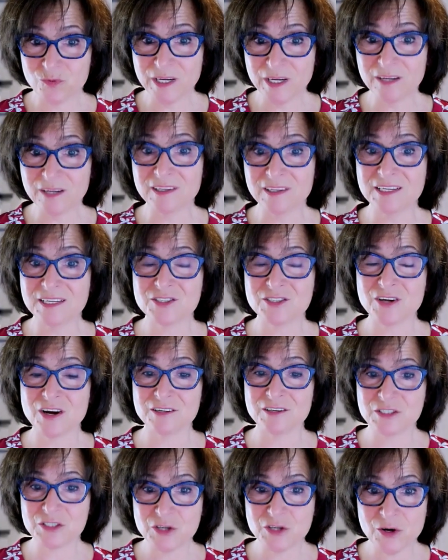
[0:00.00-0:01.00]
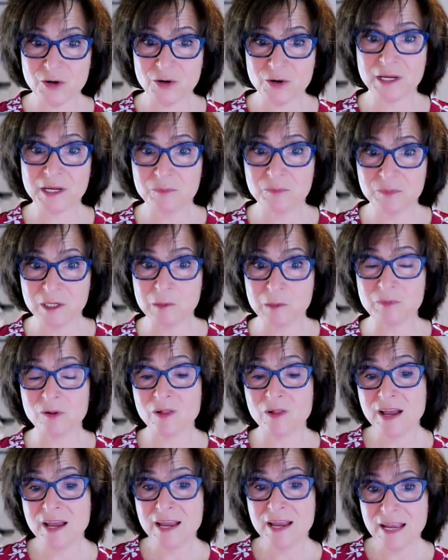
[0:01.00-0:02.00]
really starts turning
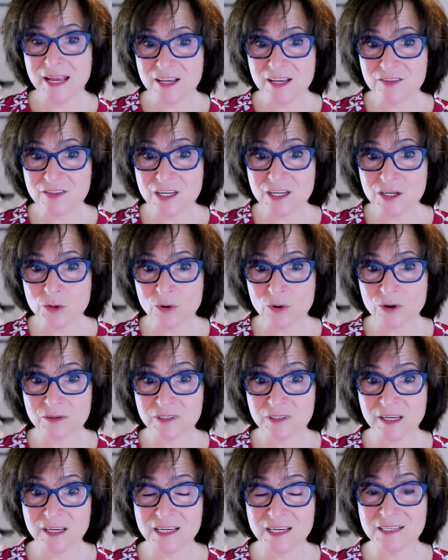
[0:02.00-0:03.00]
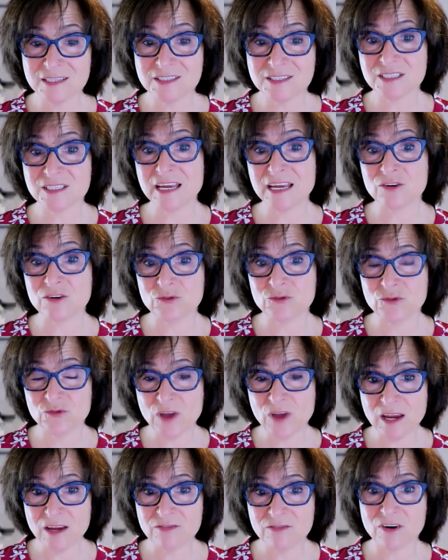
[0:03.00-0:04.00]
people in the Northeast in
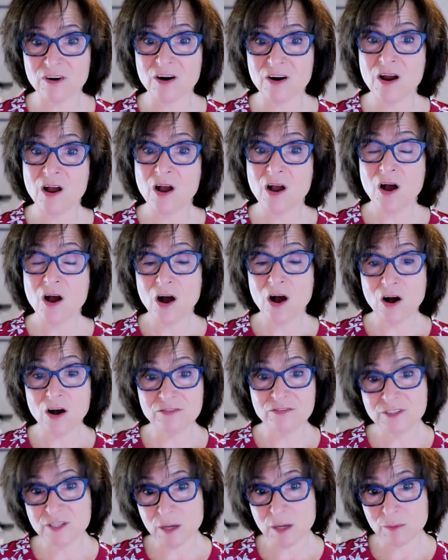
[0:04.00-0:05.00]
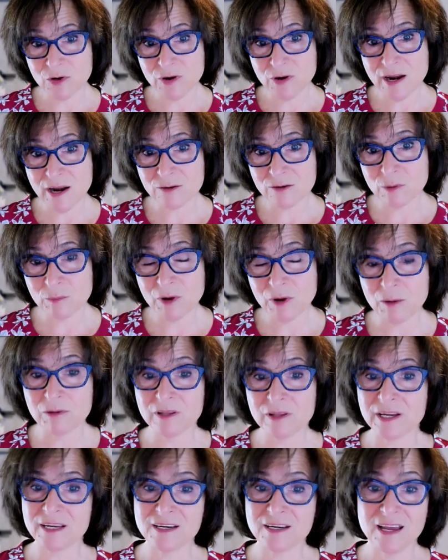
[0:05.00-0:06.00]
favor of Democratic
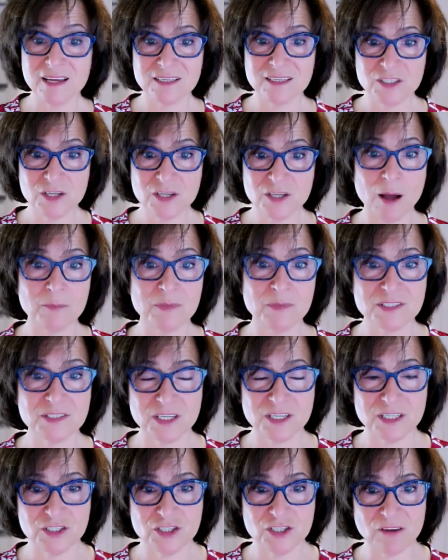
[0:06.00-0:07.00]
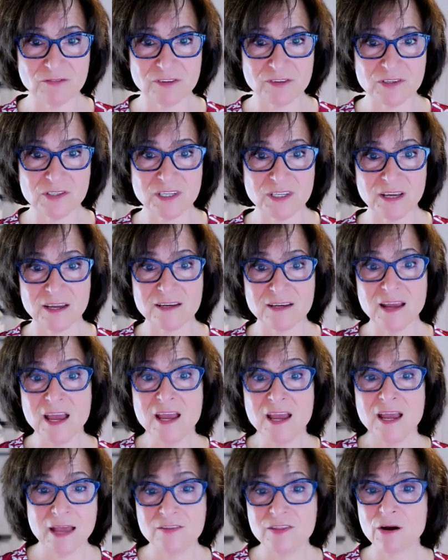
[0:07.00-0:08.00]
Republican Thomas Jefferson.
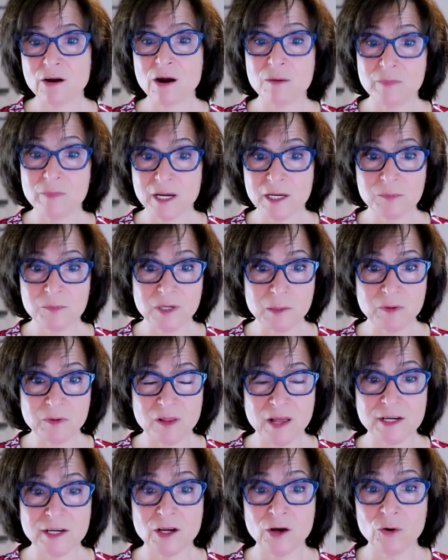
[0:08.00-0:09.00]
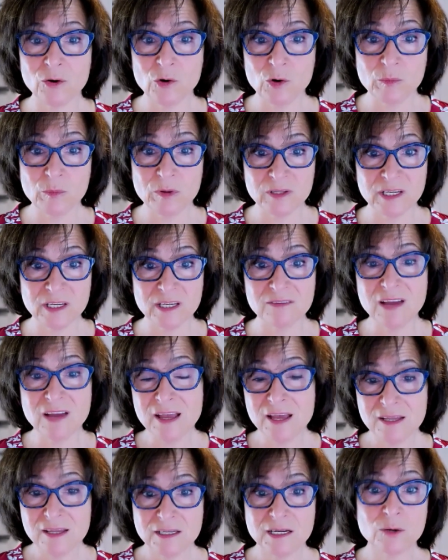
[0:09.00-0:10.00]
And there are many people I know who believe
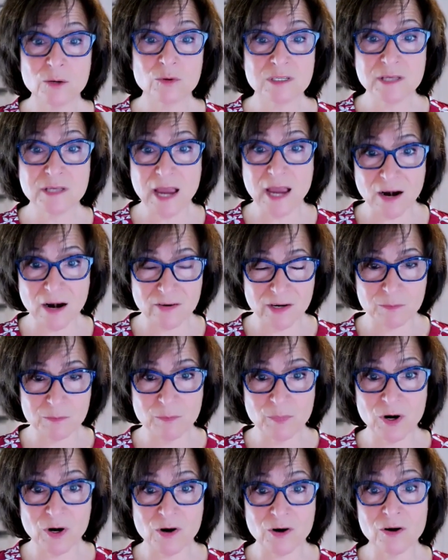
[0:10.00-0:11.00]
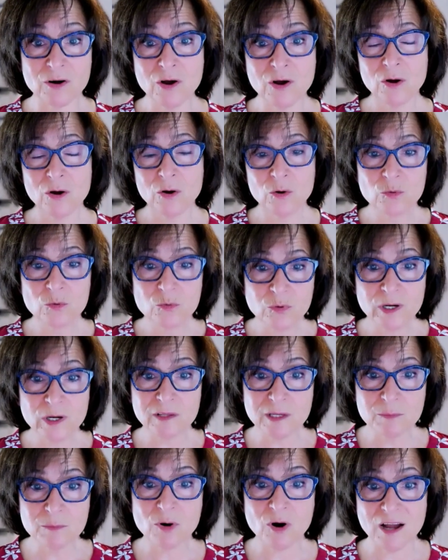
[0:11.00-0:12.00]
that it was Aaron Burr who
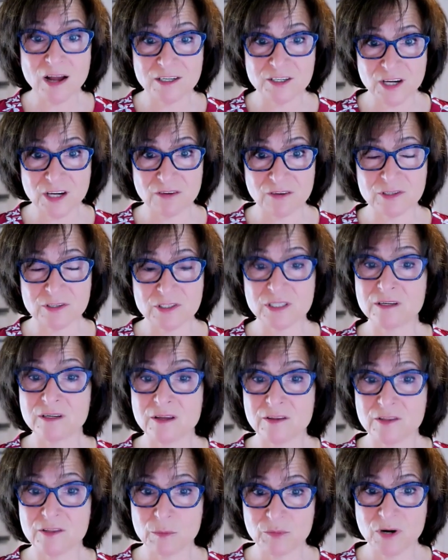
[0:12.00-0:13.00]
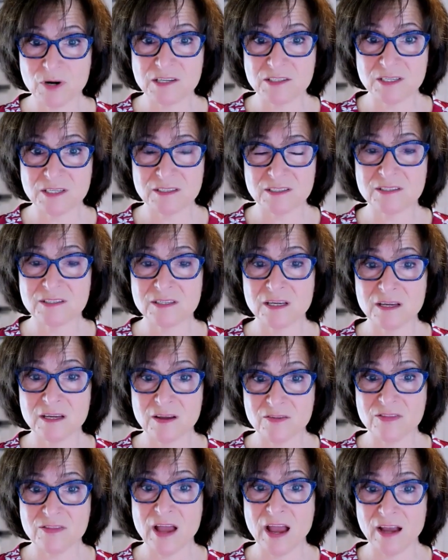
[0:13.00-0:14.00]
really brought Jefferson the
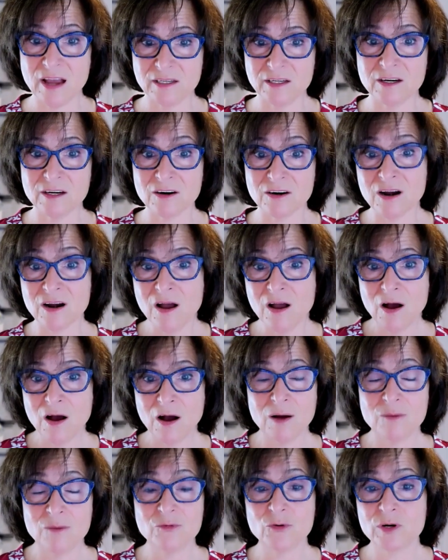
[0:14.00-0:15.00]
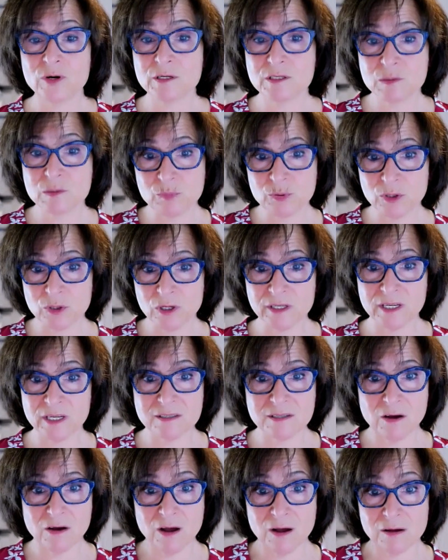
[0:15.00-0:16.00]
presidency that year for his
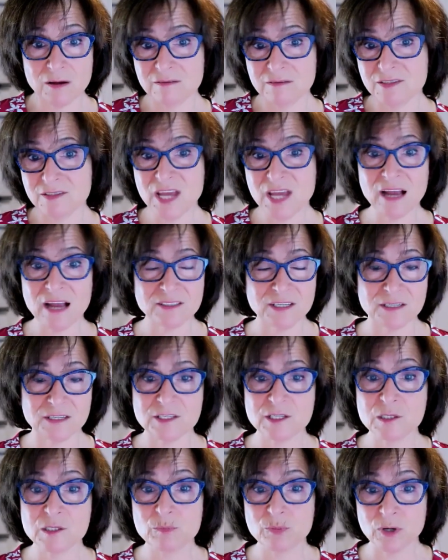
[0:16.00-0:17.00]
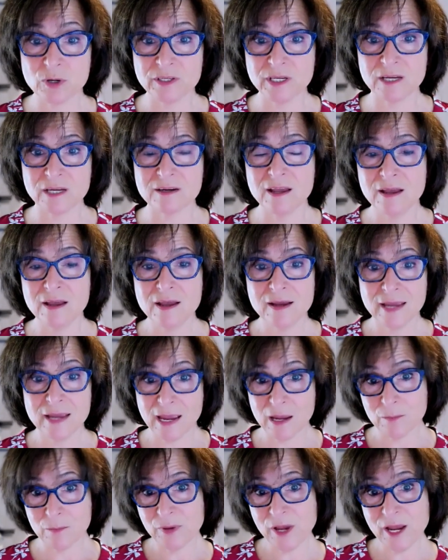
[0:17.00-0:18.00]
brilliant tactics, his brilliant
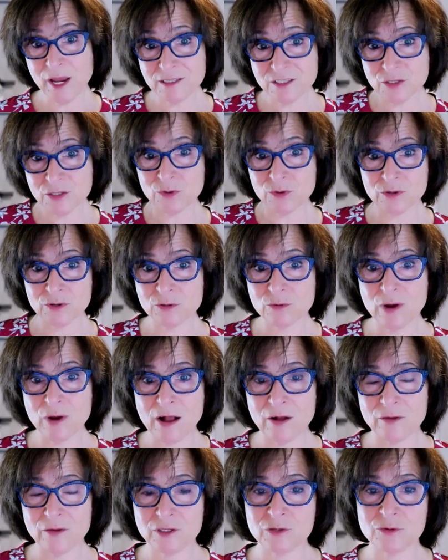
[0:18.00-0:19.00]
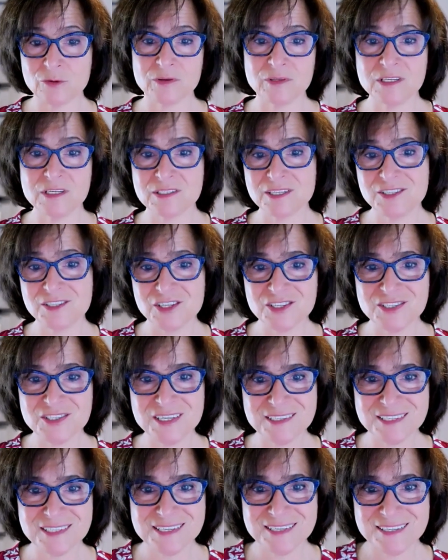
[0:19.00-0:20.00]
campaign tour throughout the Northeast. And just
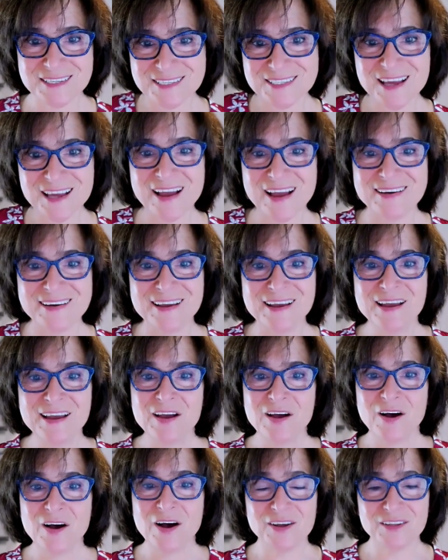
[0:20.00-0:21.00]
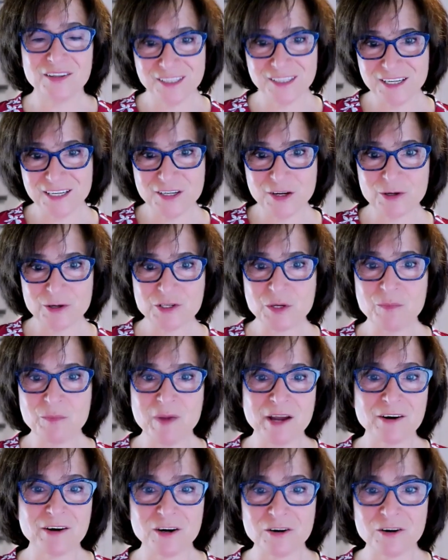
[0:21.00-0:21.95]
as an aside, Theodosia met